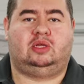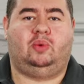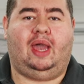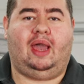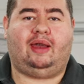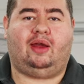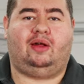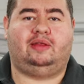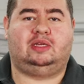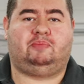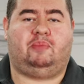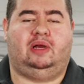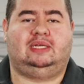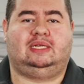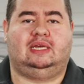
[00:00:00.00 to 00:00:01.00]
the way I got all this
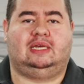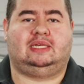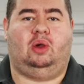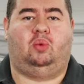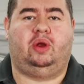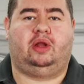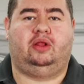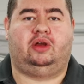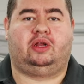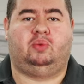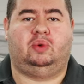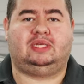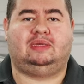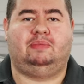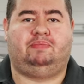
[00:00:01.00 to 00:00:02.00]
pricing is I went and looked
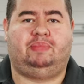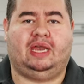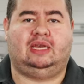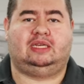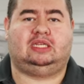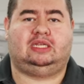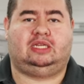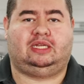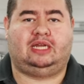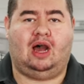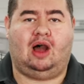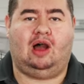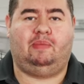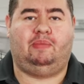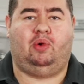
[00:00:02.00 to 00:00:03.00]
what's the biggest
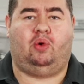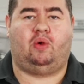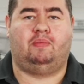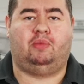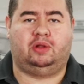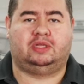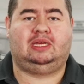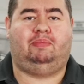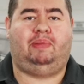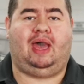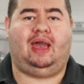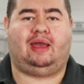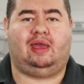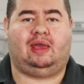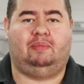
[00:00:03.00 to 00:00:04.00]
tub or
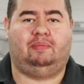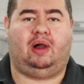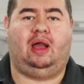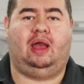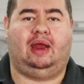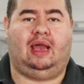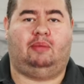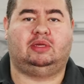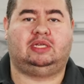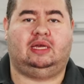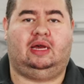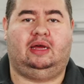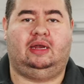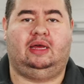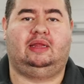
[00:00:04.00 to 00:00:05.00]
multi-pack I can buy on
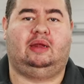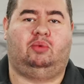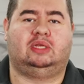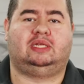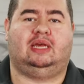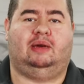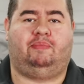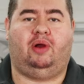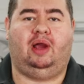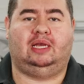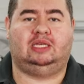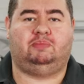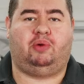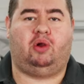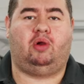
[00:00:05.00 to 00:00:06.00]
Amazon and then what's that
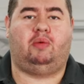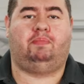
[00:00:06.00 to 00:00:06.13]
price per